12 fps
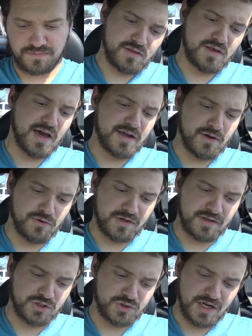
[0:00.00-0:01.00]

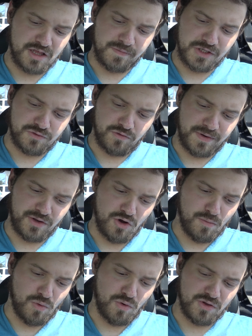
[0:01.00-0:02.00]
Diagnosing the transmission would be no
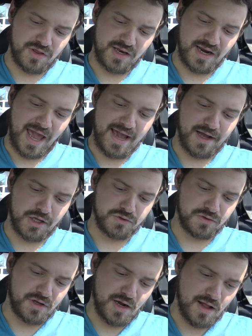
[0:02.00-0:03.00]
more than
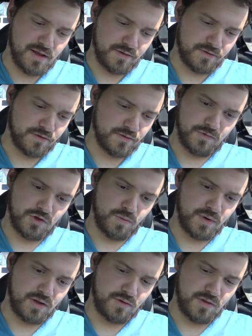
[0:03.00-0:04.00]
$800, so
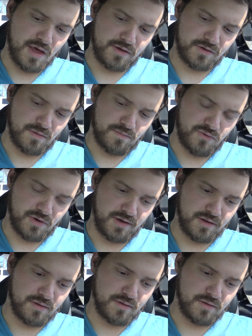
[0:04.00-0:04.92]
we can do that at some point